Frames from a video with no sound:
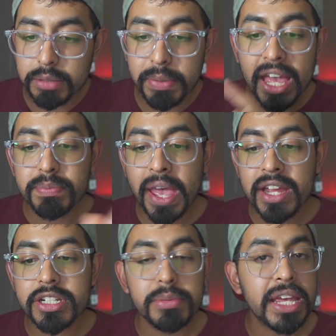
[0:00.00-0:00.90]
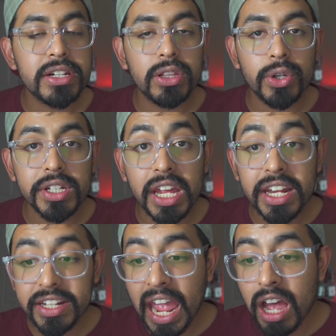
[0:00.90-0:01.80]
The Bad Batch, The Mandalorian,
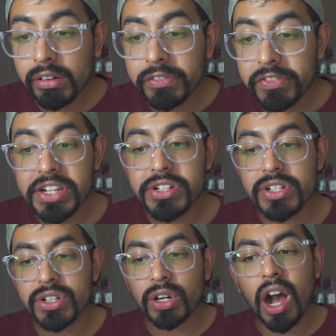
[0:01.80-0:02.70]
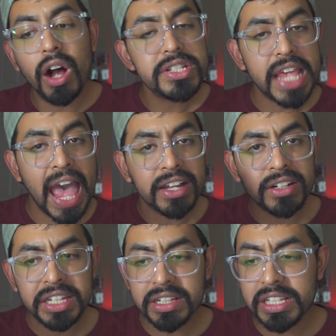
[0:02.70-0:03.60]
and now Visions are all
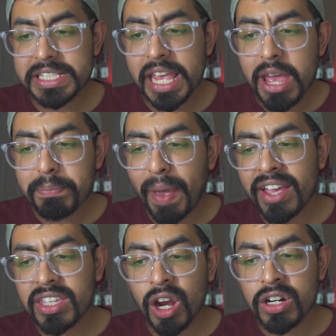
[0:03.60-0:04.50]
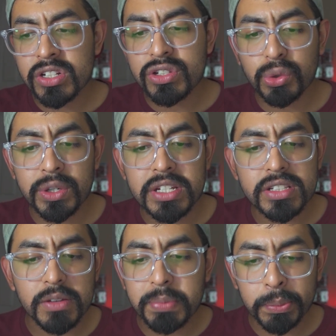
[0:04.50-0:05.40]
tackling these backyard
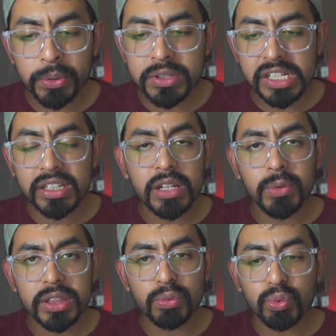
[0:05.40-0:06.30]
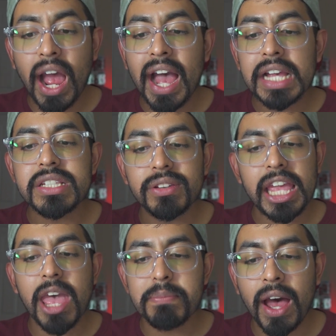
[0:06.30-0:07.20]
stories of people dealing with the rise of
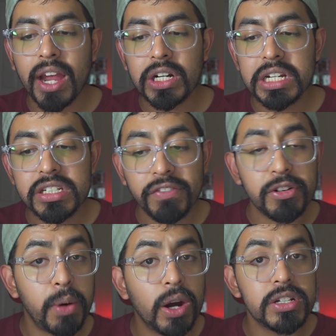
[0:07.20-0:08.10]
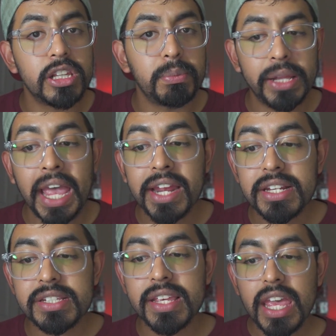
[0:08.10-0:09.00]
the Empire in different parts of the
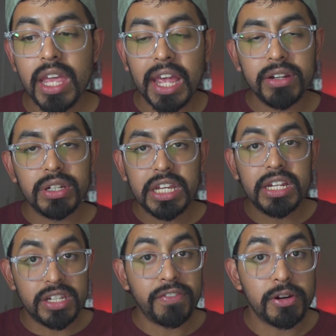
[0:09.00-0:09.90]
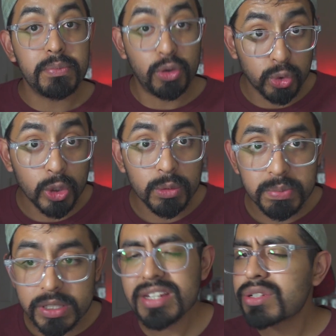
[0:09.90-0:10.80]
planet and in different
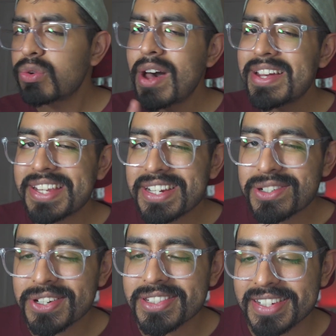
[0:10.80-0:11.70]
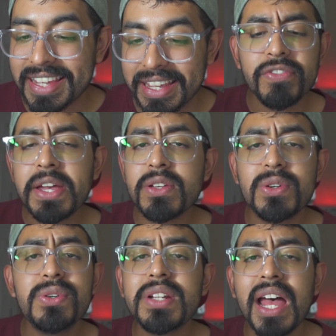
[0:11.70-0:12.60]
groups. It's quite interesting. If I
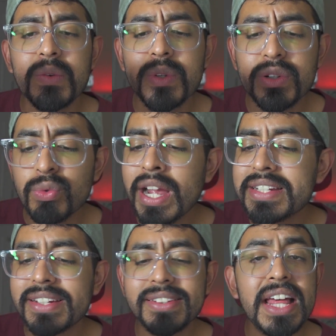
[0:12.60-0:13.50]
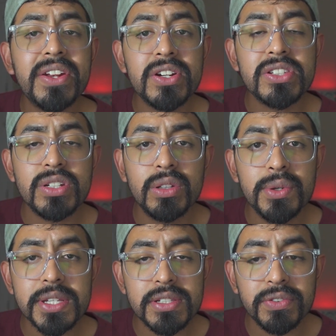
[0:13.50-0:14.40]
could, I would write letters to
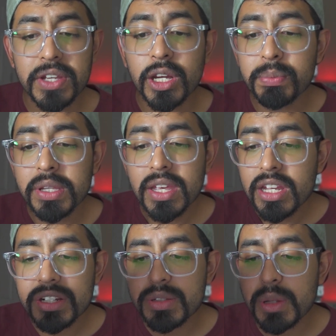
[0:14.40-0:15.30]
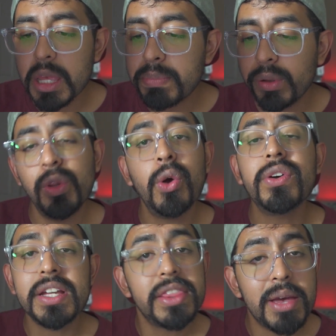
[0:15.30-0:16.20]
Lucasfilm, just
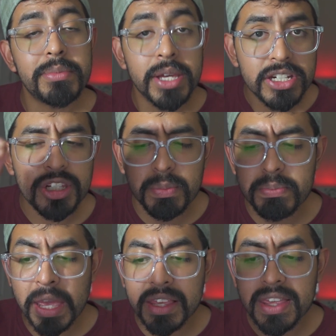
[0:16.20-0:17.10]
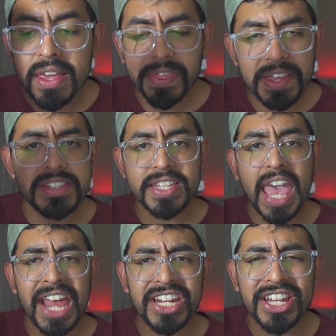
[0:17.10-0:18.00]
imploring them to make this
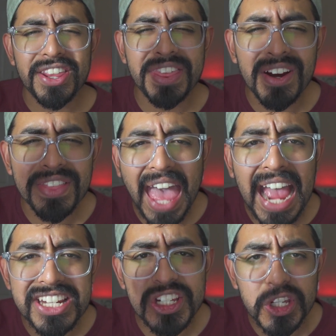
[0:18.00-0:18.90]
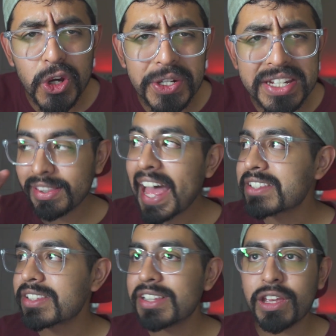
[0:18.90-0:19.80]
canon. They're that good. And
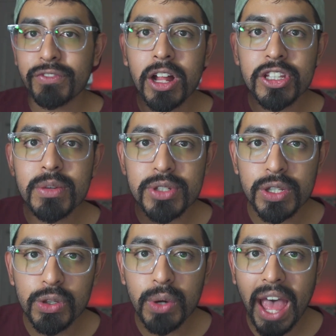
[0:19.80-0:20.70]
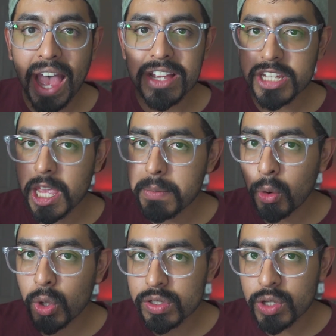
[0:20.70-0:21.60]
lastly, Volume 2 has a
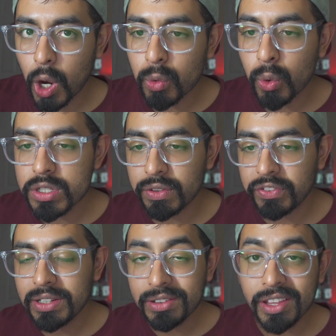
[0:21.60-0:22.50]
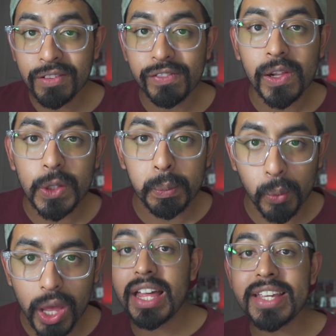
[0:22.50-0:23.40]
more Star Wars feel than Volume
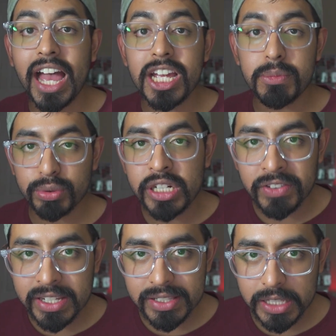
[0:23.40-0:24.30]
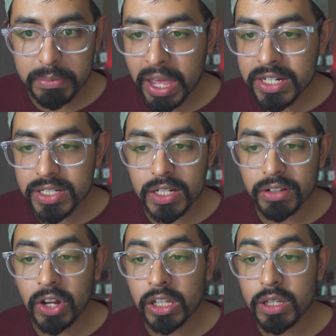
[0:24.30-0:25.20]
1. Like I previously mentioned,
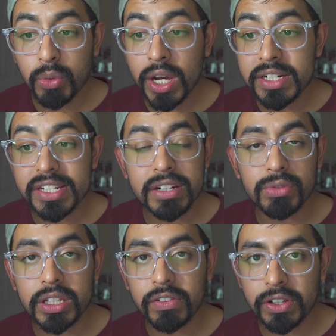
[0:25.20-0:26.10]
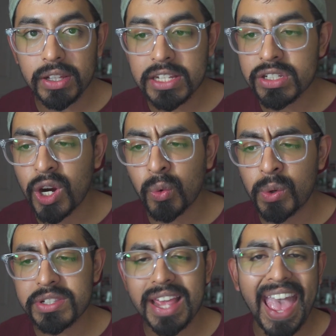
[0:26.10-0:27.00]
Volume 1 didn't really feel like Star
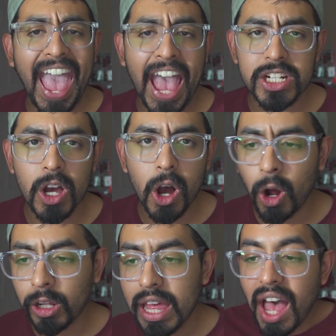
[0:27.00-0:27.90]
Wars at all.